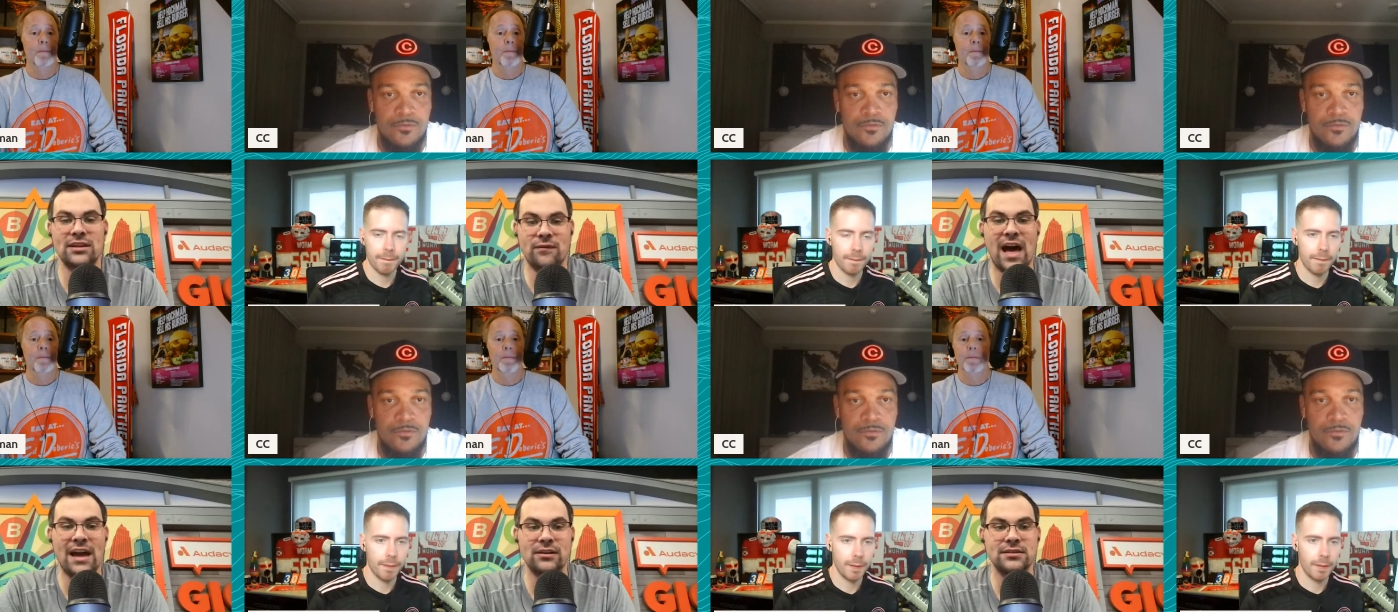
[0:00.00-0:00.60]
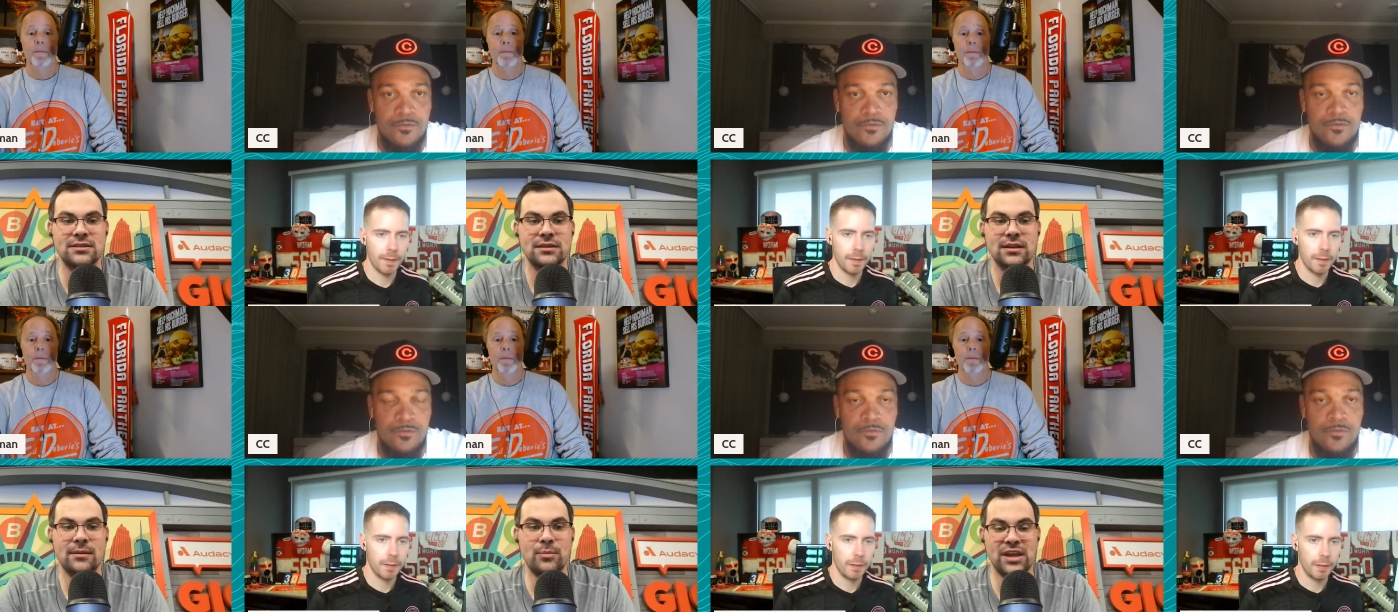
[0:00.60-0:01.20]
Speaker 1: finals
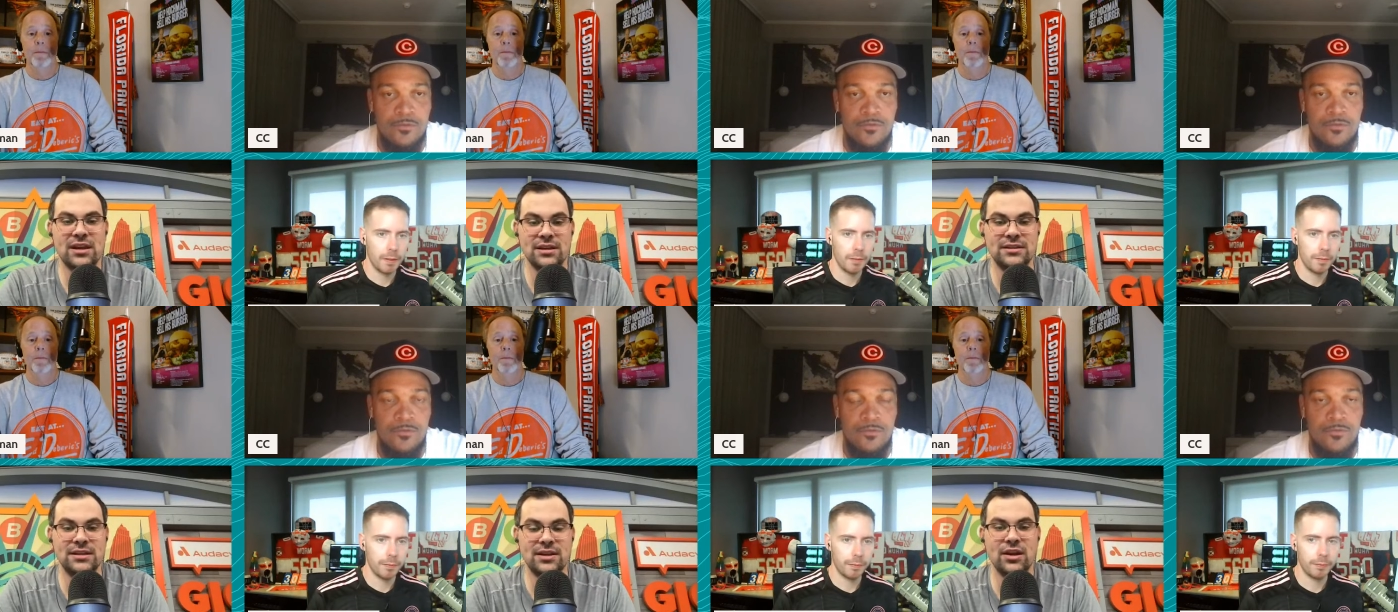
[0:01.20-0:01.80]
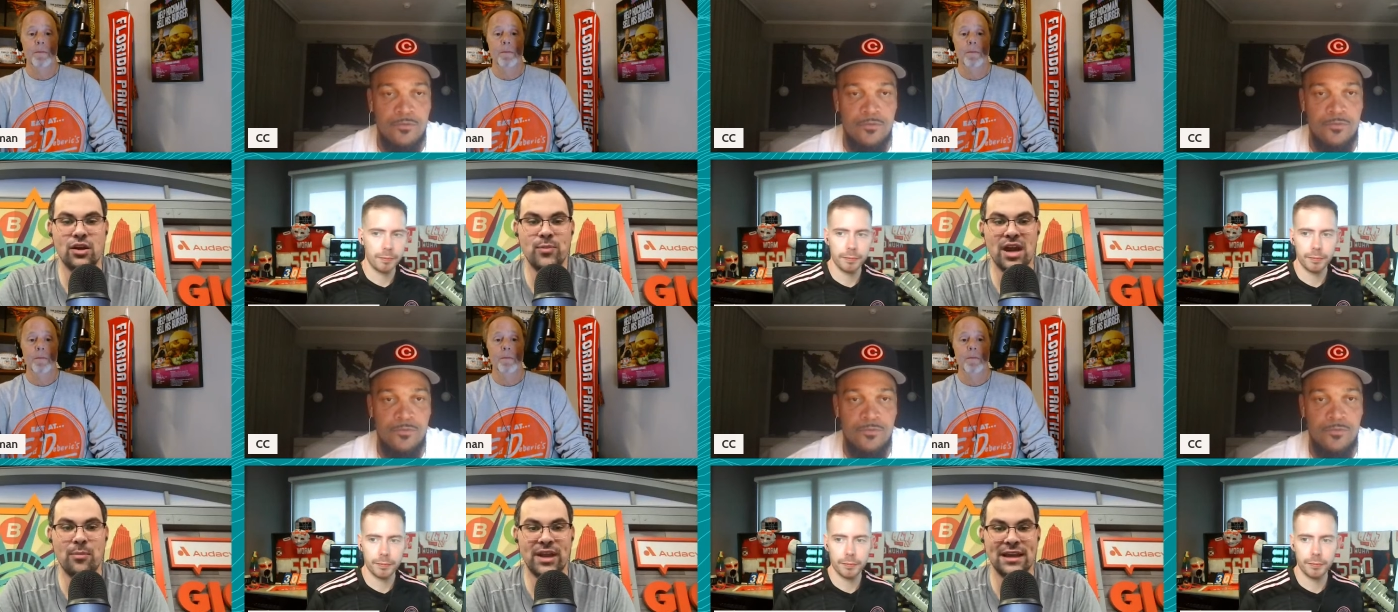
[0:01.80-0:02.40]
because it's going to be
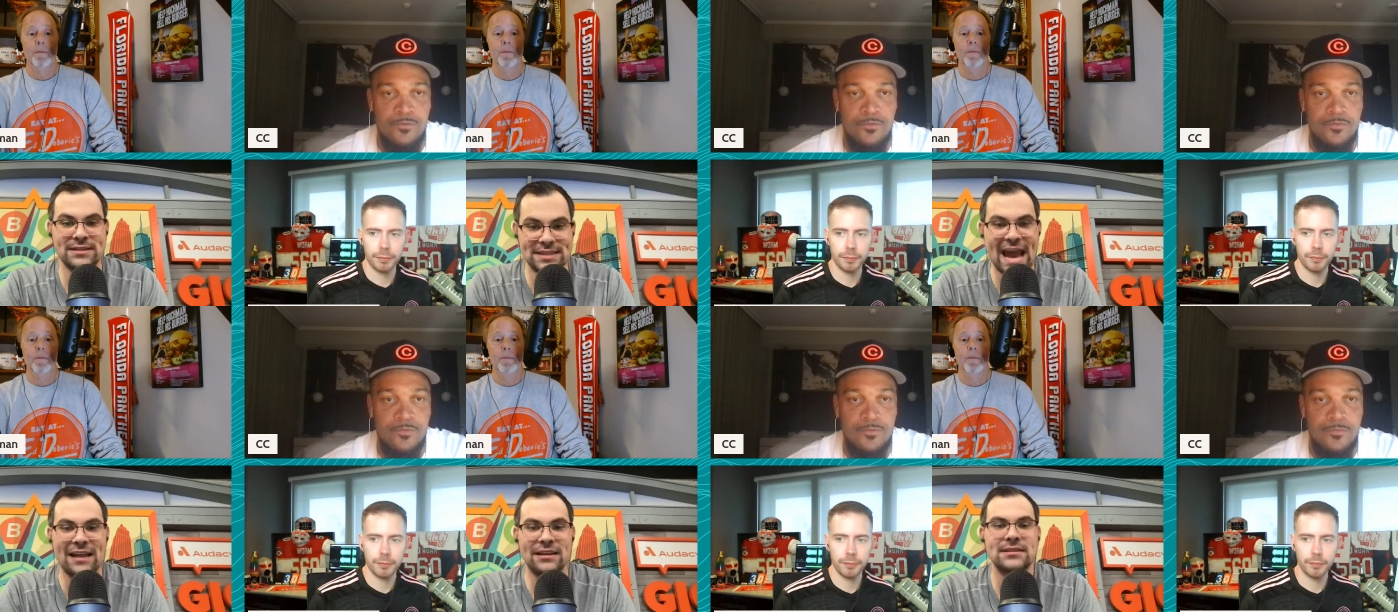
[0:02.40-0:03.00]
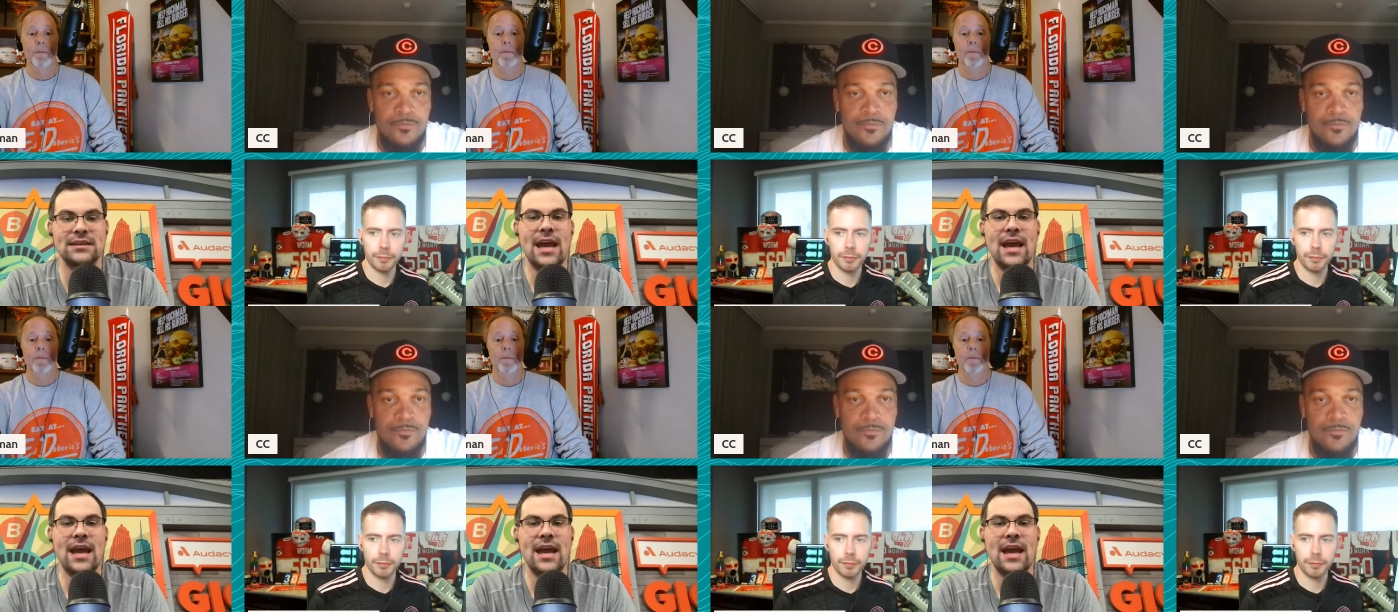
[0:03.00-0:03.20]
up against Dallas,